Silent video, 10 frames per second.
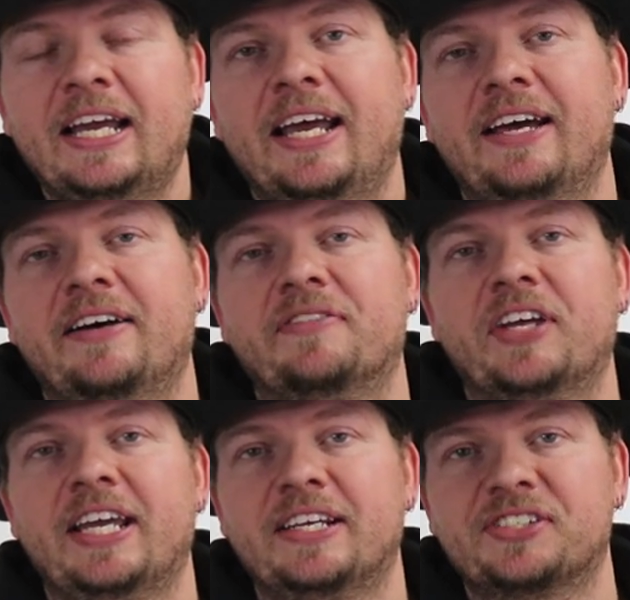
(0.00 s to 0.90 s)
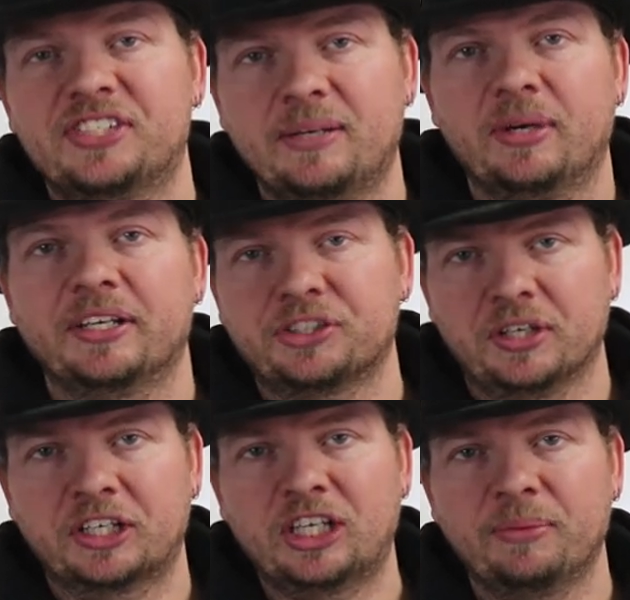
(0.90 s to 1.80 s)
have a
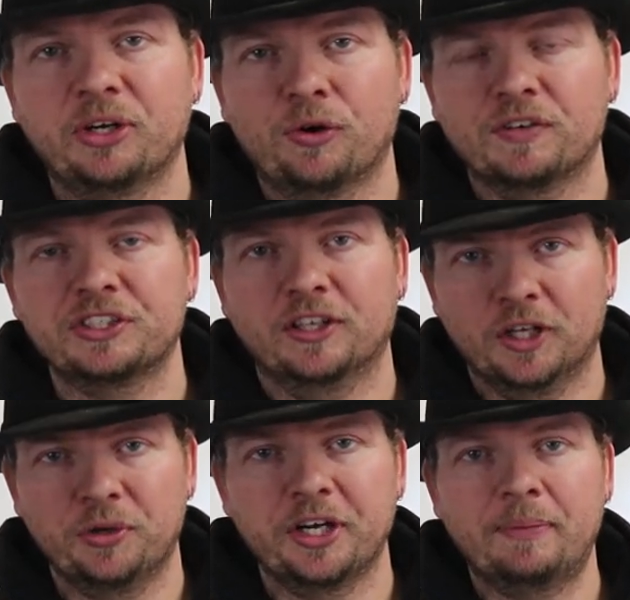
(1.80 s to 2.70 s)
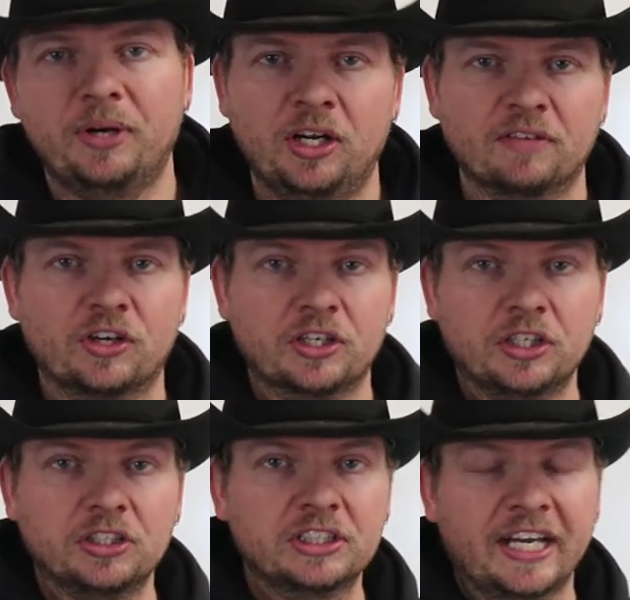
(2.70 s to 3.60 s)
semi-truck coming over to load up all of our
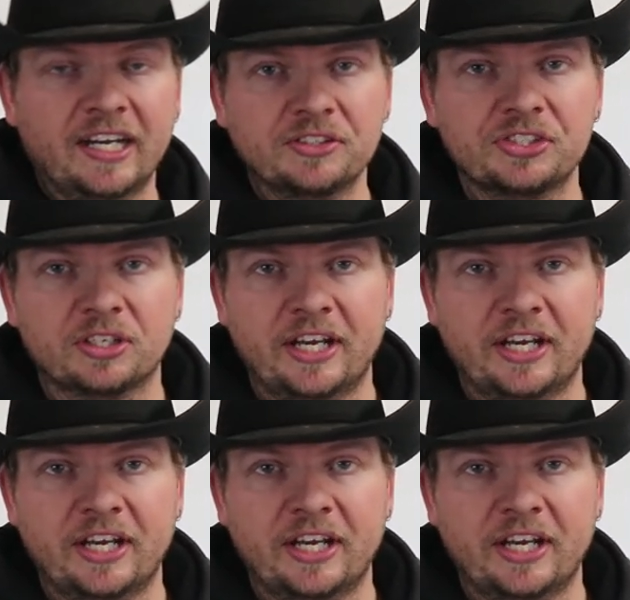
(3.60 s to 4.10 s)
culled cows,